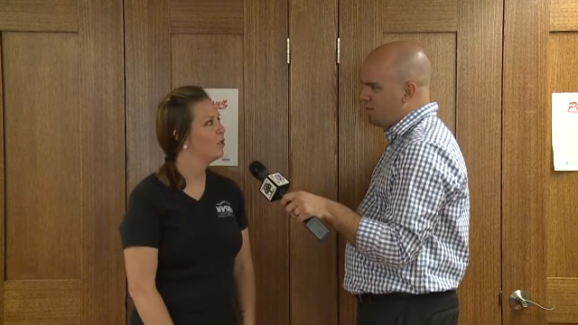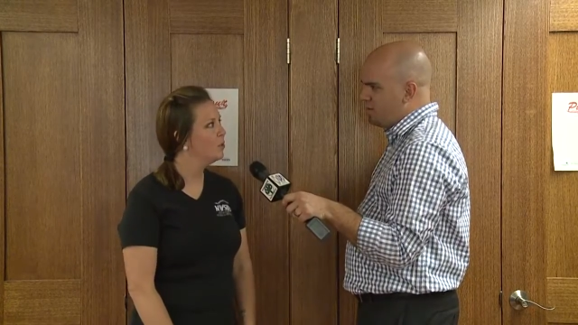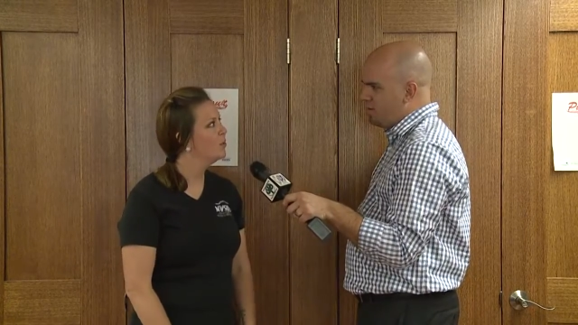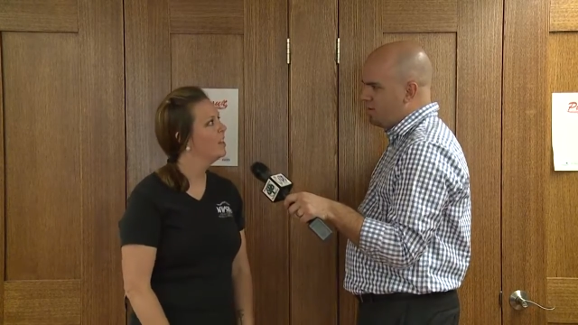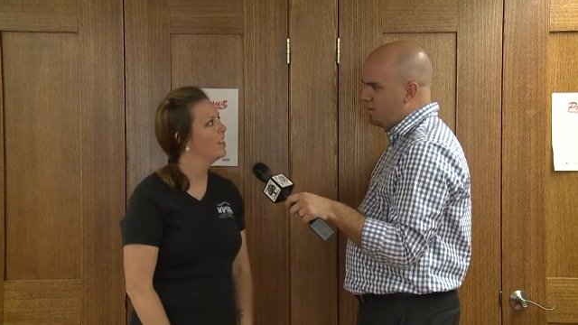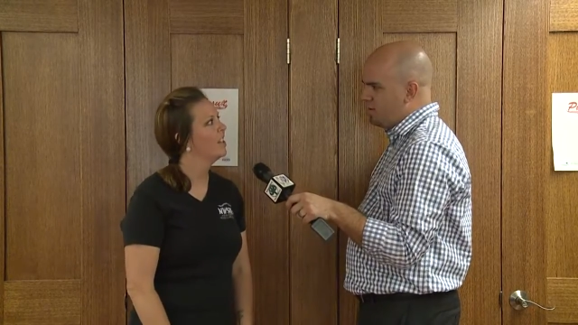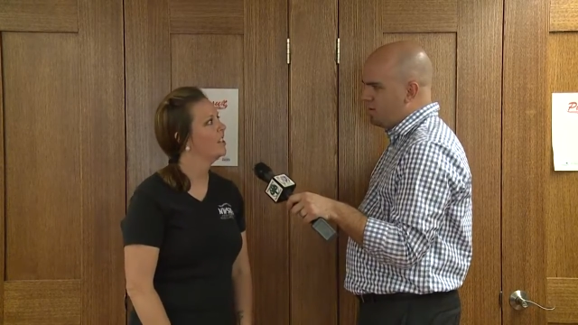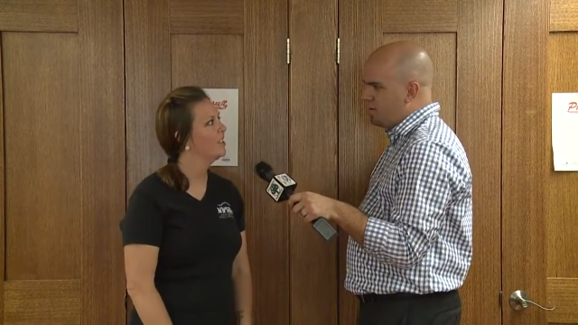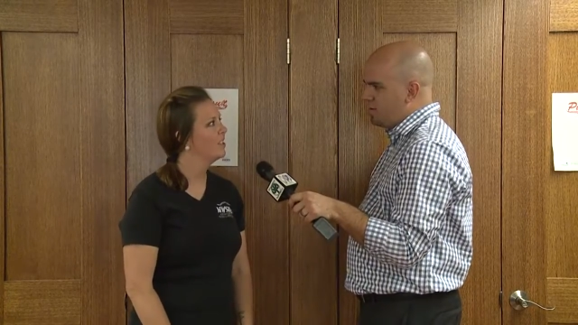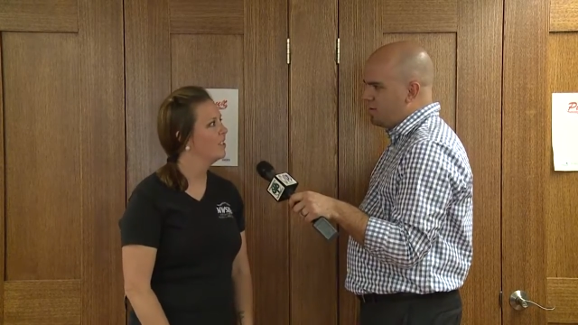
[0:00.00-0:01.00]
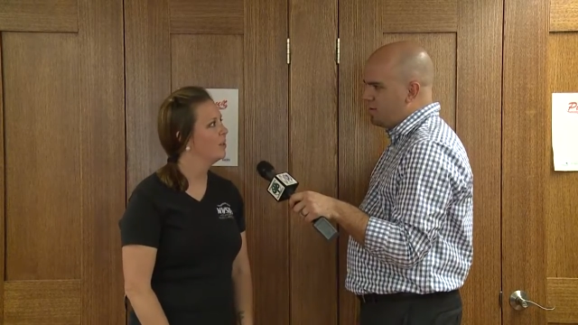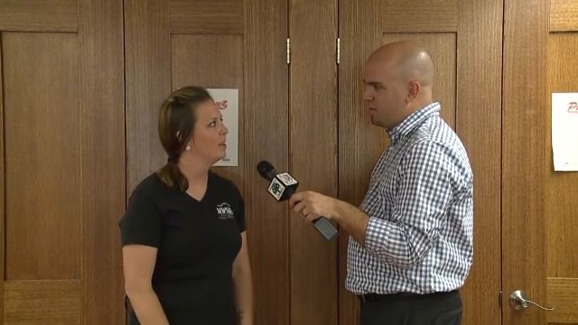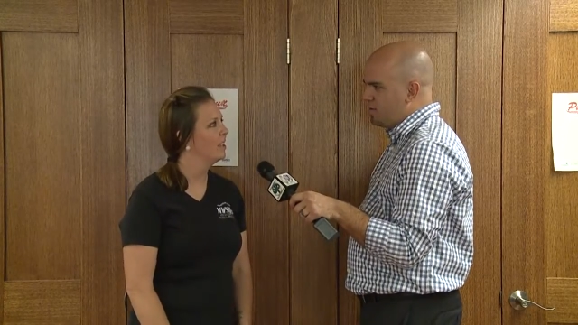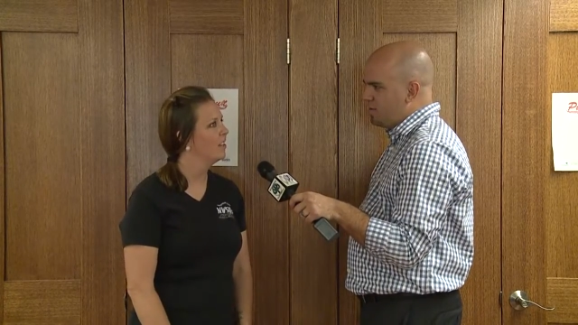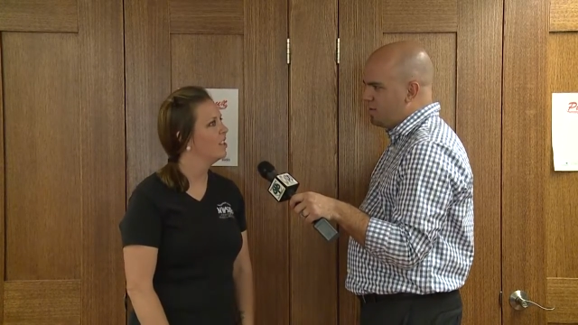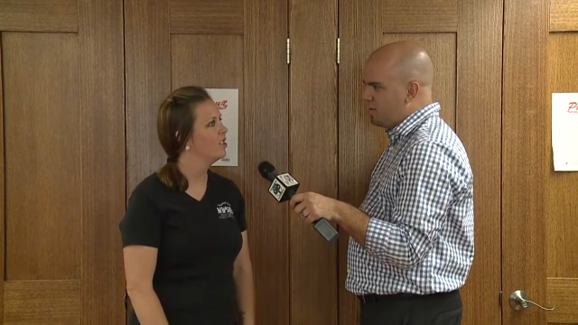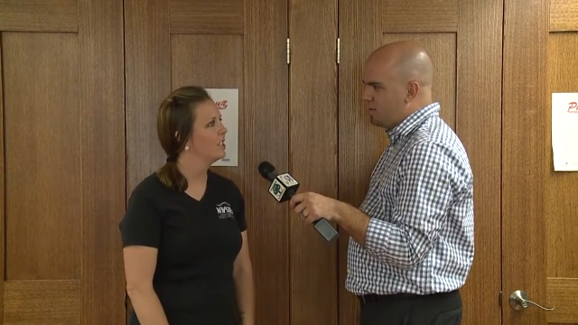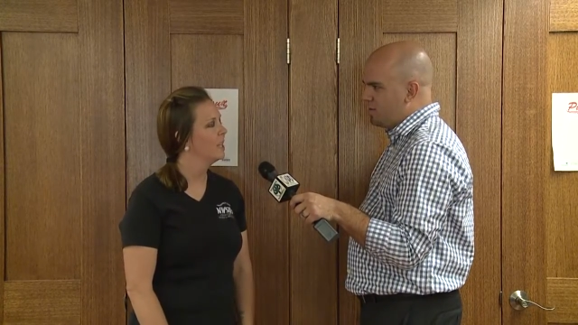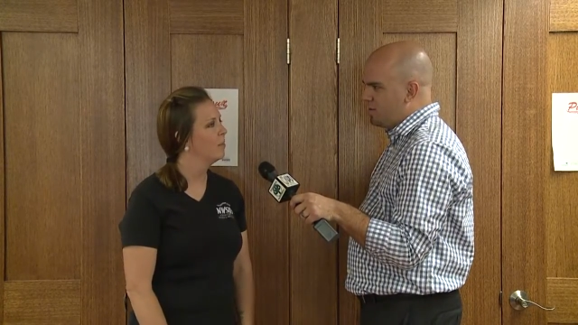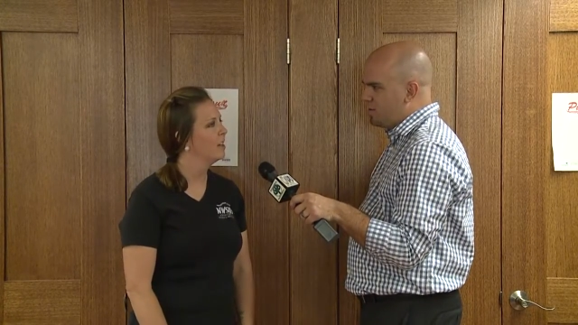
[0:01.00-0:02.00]
Speaker 1: two years. So we literally
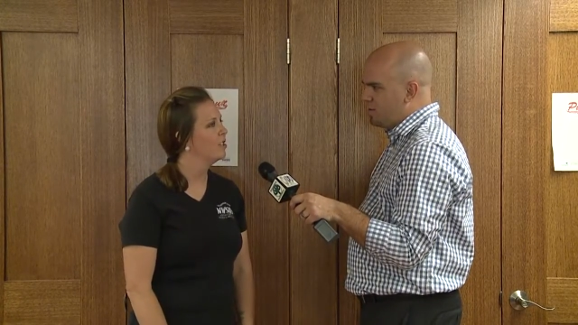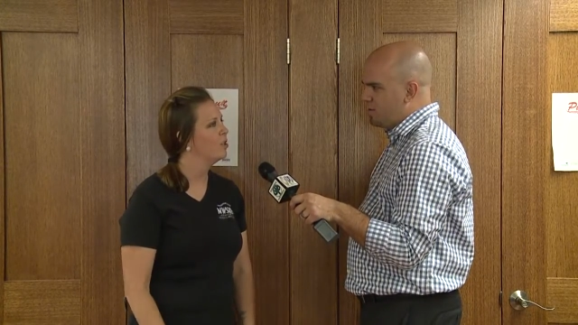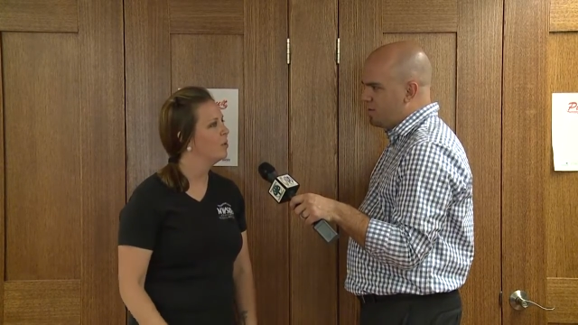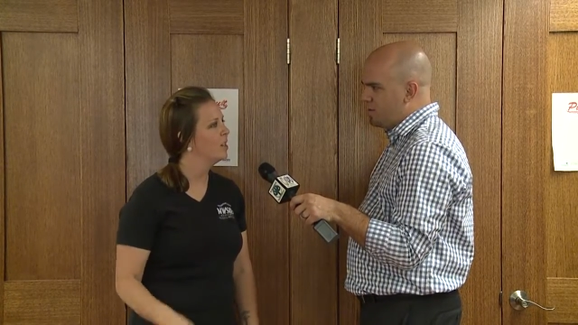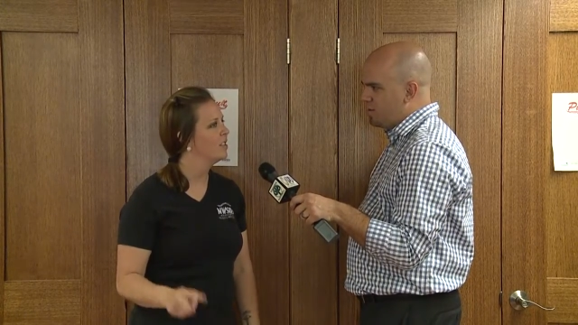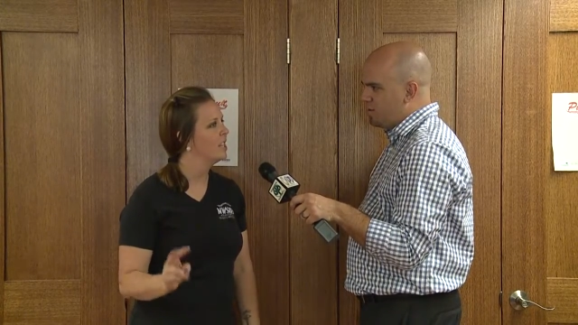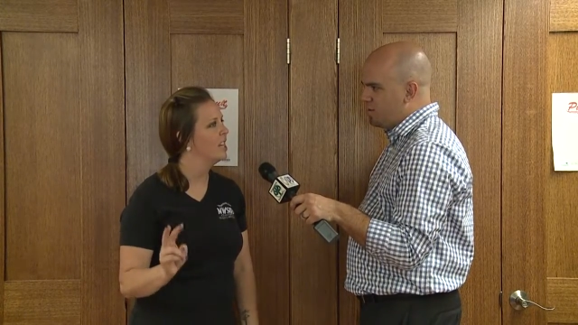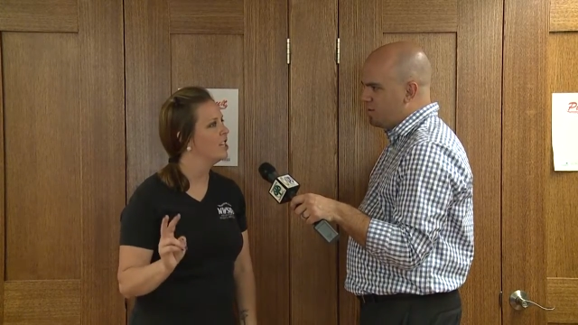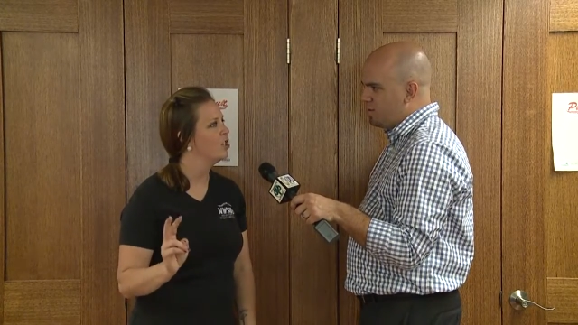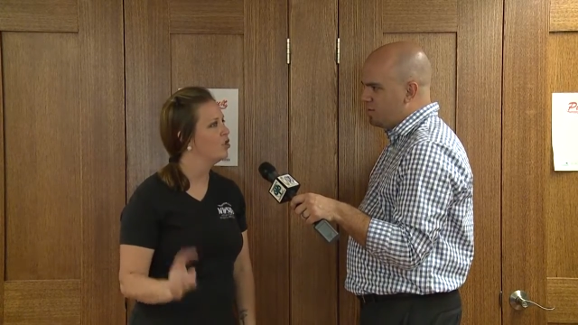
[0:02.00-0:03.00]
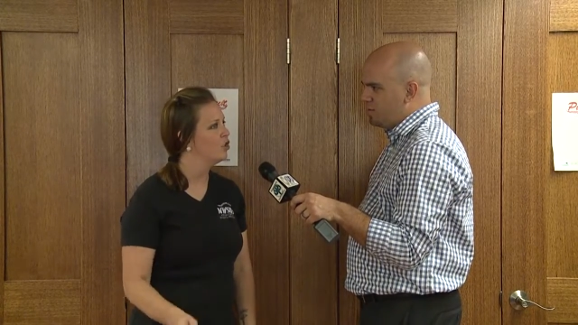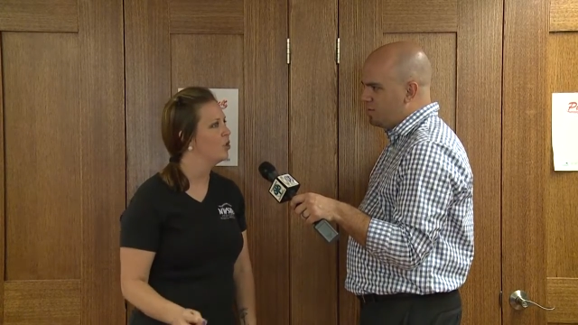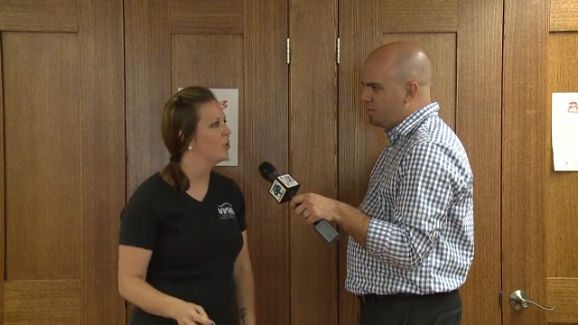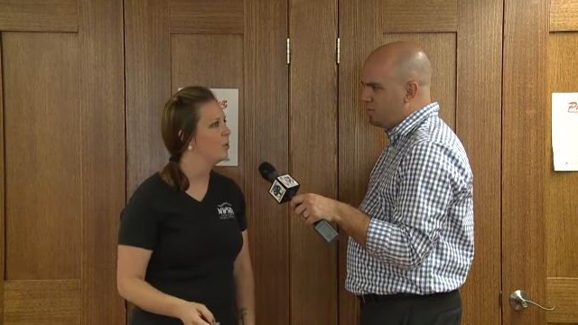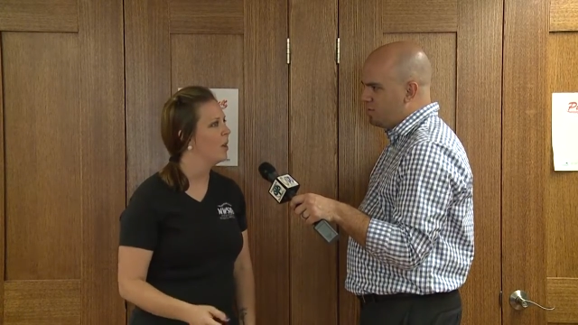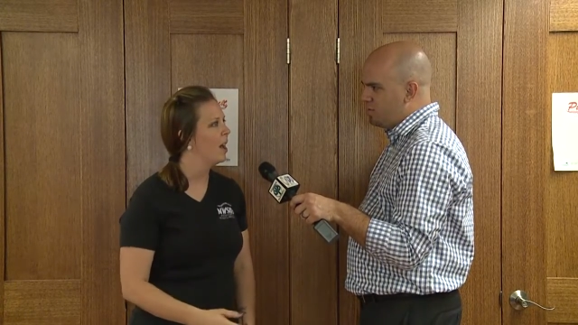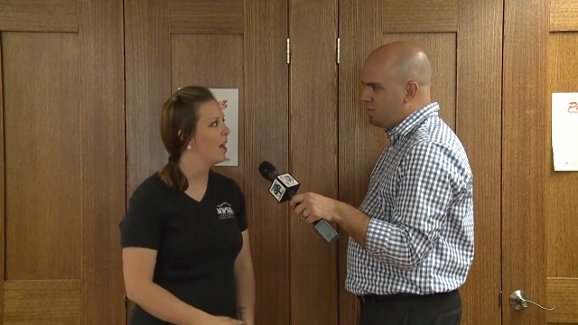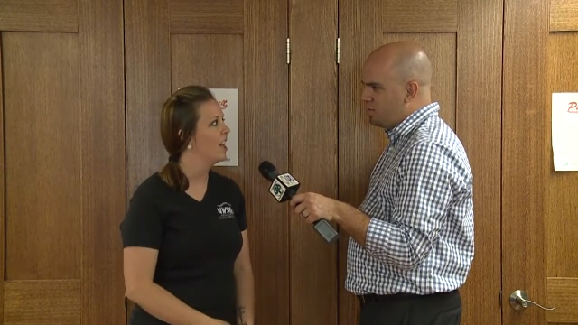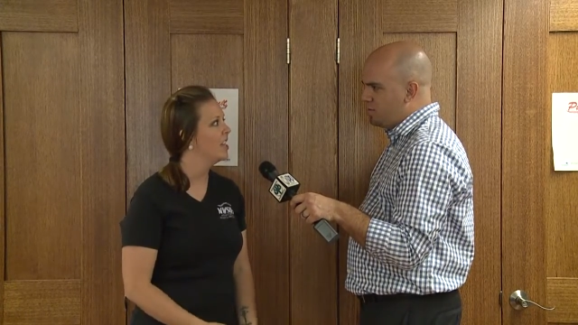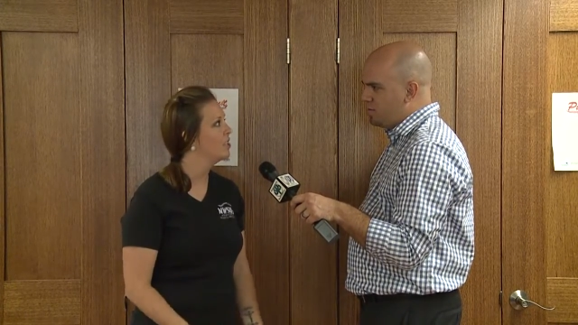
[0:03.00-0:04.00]
just celebrated two years in June, uh, and